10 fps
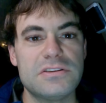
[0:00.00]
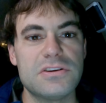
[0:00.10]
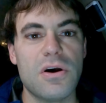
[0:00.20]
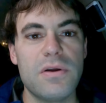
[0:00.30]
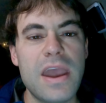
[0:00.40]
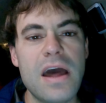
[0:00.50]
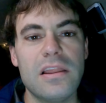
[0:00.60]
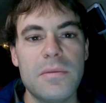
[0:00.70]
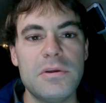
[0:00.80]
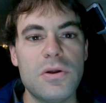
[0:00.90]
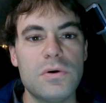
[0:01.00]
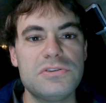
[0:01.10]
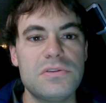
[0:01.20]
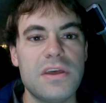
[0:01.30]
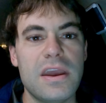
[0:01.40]
So yeah, let me know
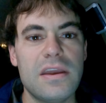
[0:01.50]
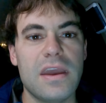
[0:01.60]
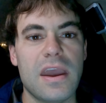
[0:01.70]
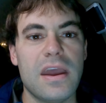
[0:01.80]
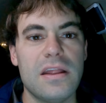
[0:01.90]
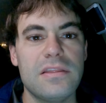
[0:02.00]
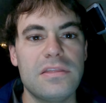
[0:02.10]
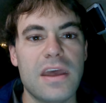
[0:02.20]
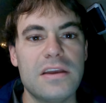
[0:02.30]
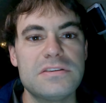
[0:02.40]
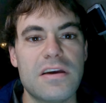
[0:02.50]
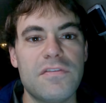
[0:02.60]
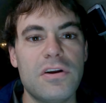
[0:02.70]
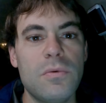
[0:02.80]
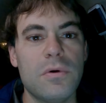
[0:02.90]
what you think and thanks.
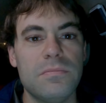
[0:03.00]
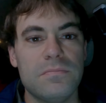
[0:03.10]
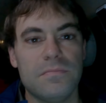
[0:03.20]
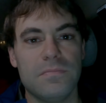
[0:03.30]
Have a good one.